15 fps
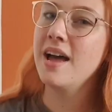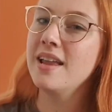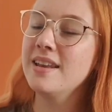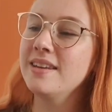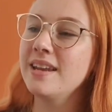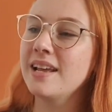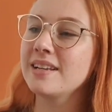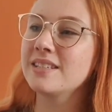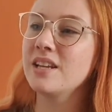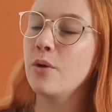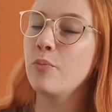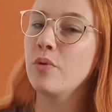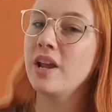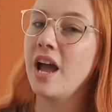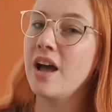Next
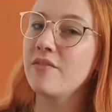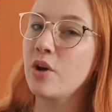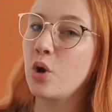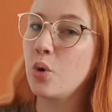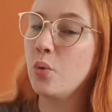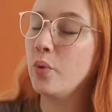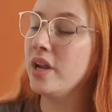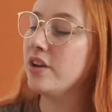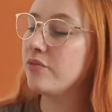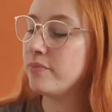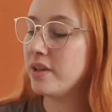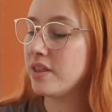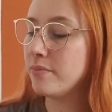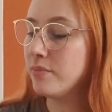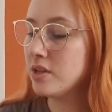up, we have Queen of
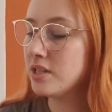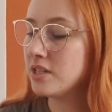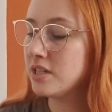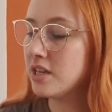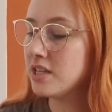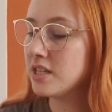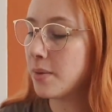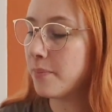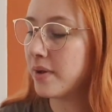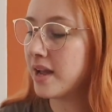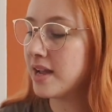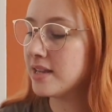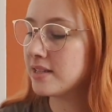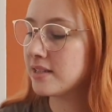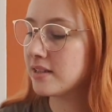Myth and Monsters
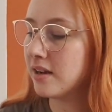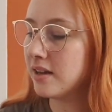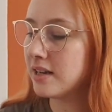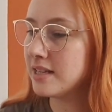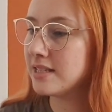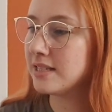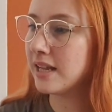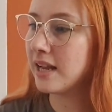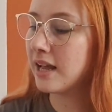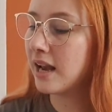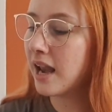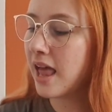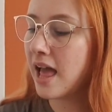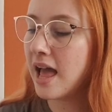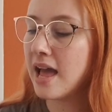by Scarlett St.
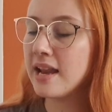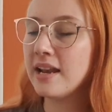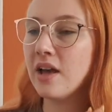Clair.